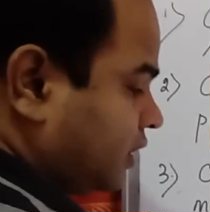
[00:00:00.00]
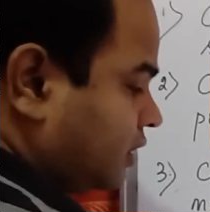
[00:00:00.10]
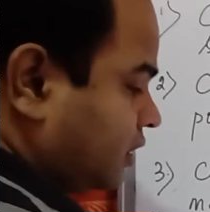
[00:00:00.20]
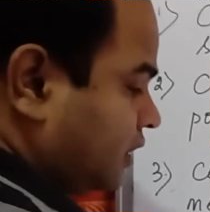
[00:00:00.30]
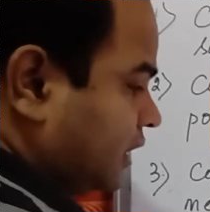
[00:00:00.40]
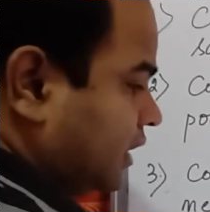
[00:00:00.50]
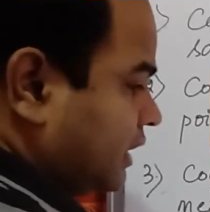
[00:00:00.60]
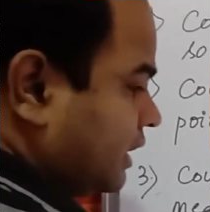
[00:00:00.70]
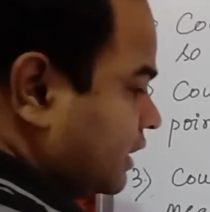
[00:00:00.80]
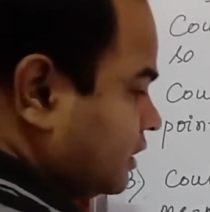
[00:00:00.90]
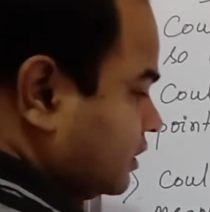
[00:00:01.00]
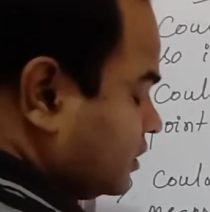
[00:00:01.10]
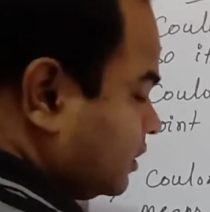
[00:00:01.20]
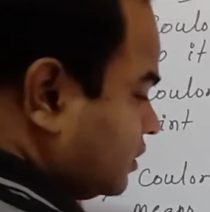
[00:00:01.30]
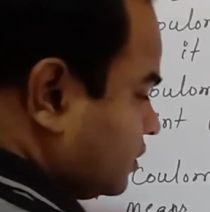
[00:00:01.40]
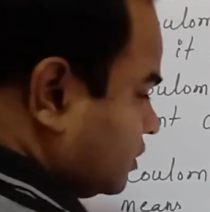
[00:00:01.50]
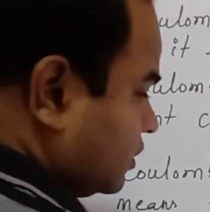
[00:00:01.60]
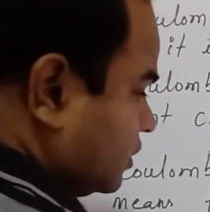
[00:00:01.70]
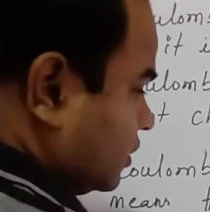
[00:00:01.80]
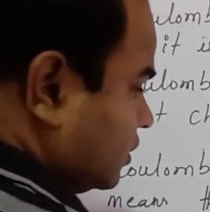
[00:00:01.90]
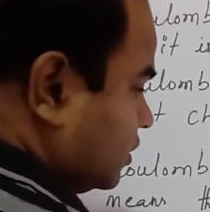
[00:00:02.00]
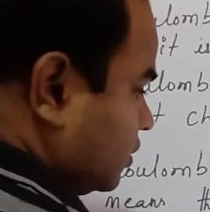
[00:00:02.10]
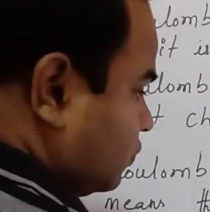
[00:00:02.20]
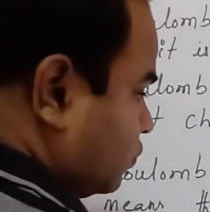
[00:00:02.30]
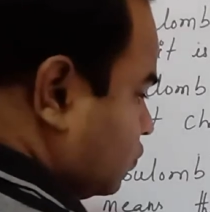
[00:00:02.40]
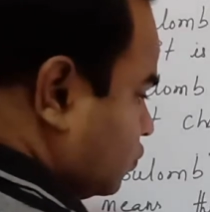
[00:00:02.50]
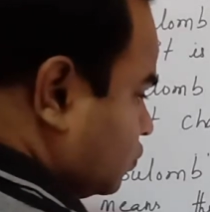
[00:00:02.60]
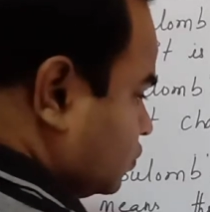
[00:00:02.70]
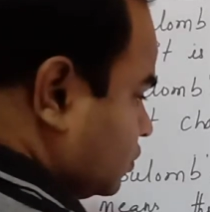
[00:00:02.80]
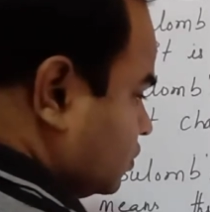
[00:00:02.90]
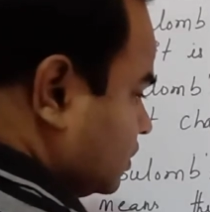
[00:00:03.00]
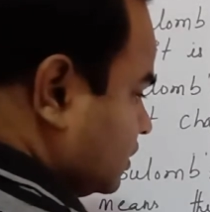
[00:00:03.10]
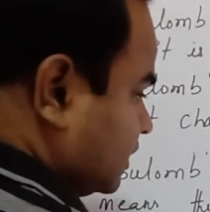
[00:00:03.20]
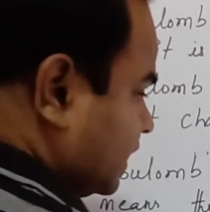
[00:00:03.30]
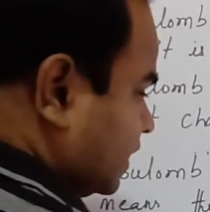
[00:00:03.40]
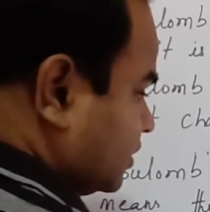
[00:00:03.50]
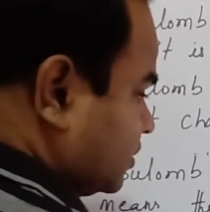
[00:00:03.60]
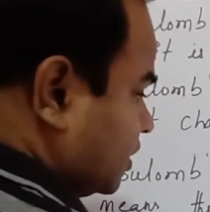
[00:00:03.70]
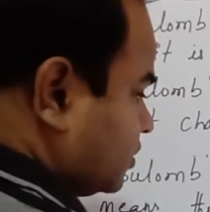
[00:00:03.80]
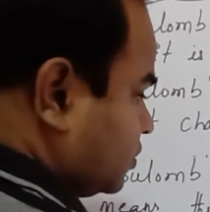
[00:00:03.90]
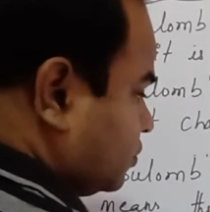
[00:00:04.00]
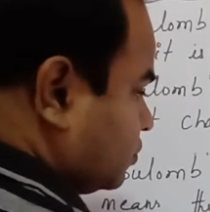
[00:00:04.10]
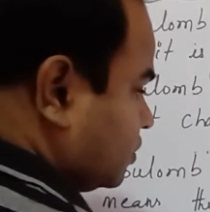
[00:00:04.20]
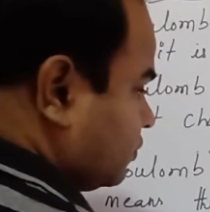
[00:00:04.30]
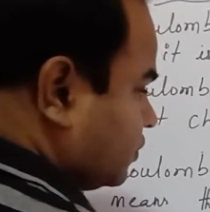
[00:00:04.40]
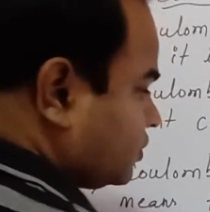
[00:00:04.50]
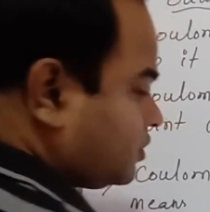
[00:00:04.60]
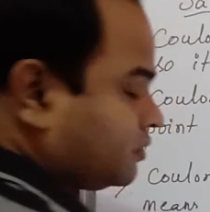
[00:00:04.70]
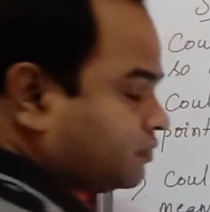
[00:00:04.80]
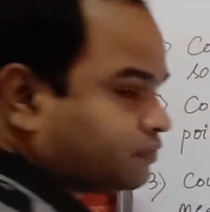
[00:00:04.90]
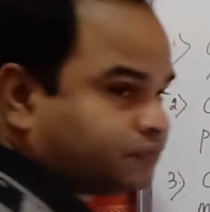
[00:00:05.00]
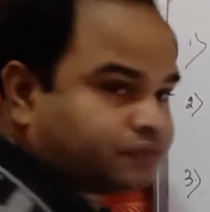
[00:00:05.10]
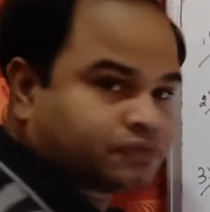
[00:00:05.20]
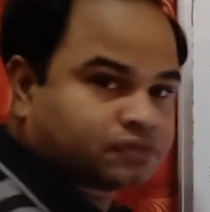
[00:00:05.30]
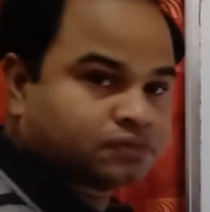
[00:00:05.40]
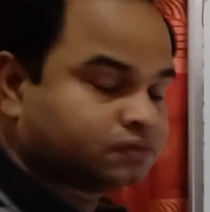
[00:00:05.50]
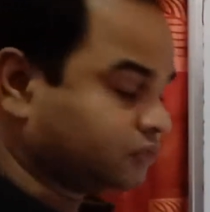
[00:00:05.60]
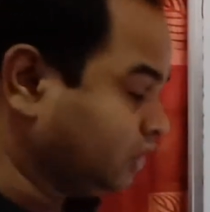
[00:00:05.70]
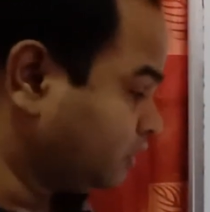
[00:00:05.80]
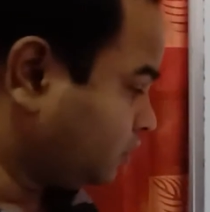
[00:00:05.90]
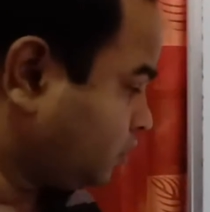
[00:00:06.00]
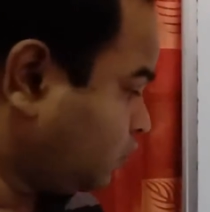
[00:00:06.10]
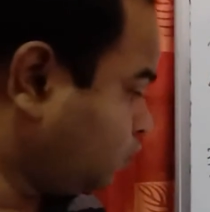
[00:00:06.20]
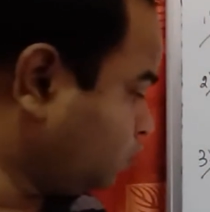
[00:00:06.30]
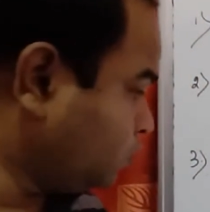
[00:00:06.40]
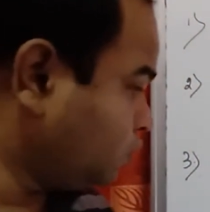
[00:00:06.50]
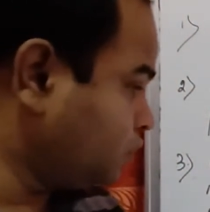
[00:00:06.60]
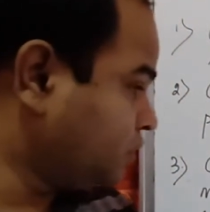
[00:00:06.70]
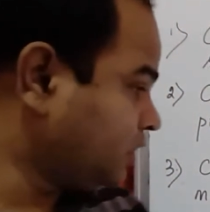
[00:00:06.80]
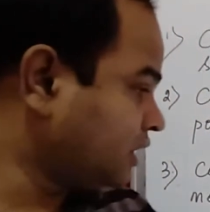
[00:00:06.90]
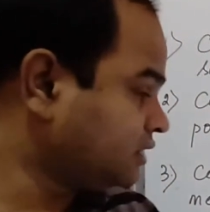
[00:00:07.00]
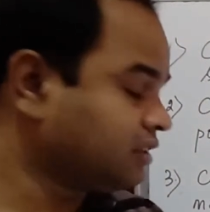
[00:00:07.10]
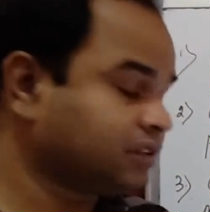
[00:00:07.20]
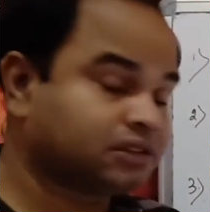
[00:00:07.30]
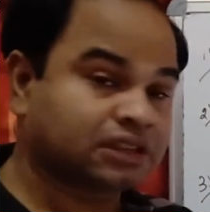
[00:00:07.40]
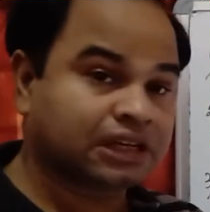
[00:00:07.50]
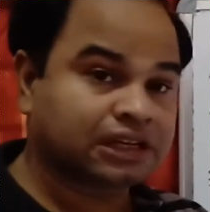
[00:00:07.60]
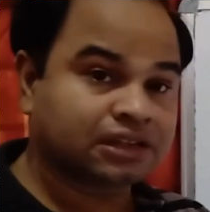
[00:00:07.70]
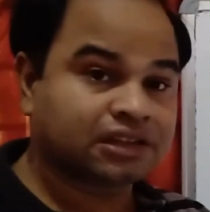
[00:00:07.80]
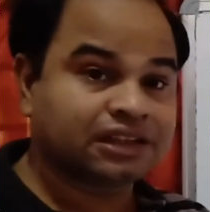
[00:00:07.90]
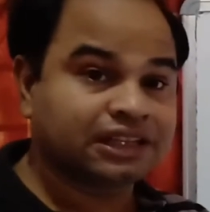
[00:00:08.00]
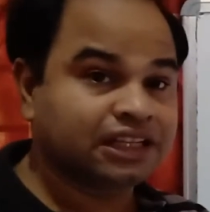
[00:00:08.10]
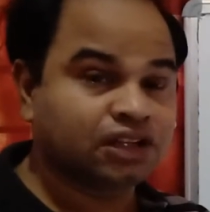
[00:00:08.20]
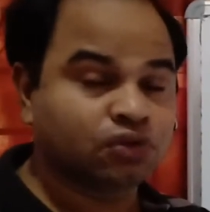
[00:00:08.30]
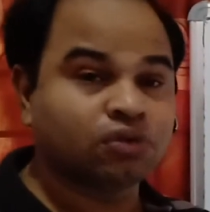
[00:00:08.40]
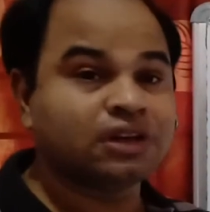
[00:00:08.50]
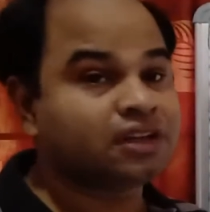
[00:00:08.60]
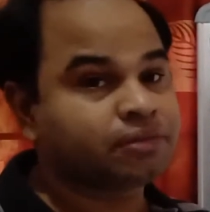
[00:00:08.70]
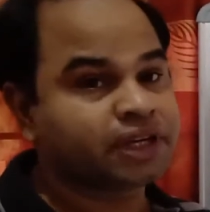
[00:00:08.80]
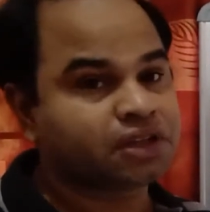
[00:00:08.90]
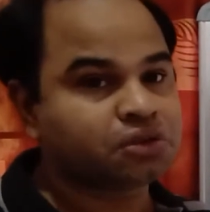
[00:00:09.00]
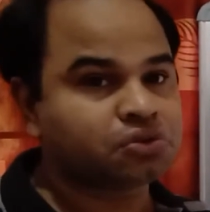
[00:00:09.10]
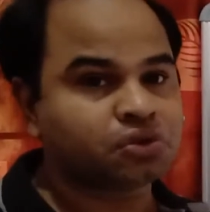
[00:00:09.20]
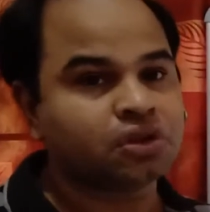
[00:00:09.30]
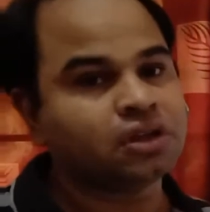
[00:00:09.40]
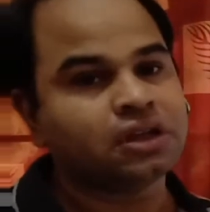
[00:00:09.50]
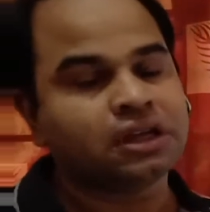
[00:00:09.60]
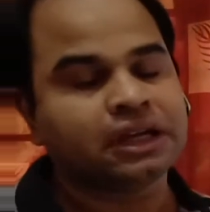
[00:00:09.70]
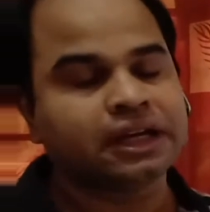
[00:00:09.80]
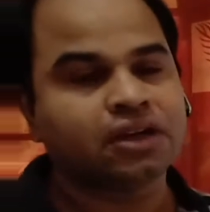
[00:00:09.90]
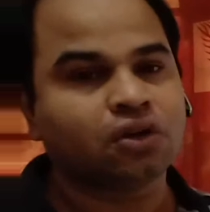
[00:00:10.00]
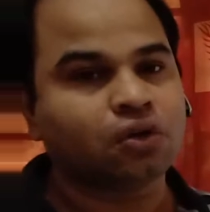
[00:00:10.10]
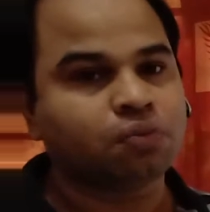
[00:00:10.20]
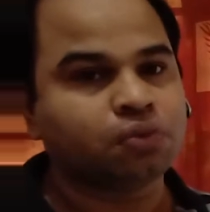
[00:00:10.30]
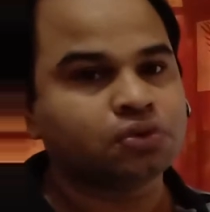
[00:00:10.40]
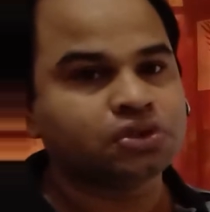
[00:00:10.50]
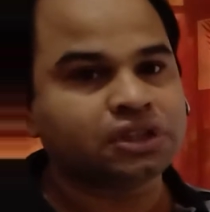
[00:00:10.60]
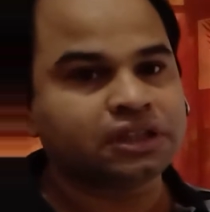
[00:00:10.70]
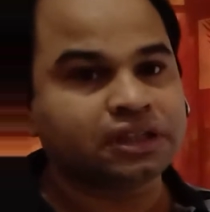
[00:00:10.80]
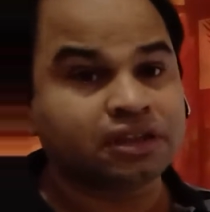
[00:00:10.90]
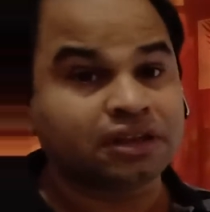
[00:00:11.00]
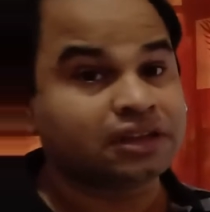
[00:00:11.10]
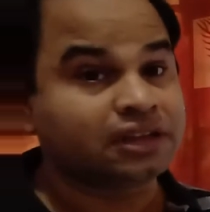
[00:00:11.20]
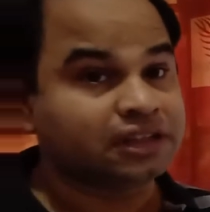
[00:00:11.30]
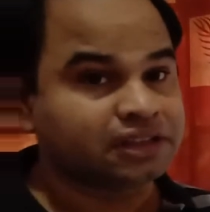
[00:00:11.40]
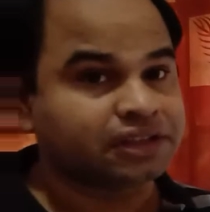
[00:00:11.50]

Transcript: and this is the force on the second charge due to the first. The two charges are equal in magnitude and opposite in direction.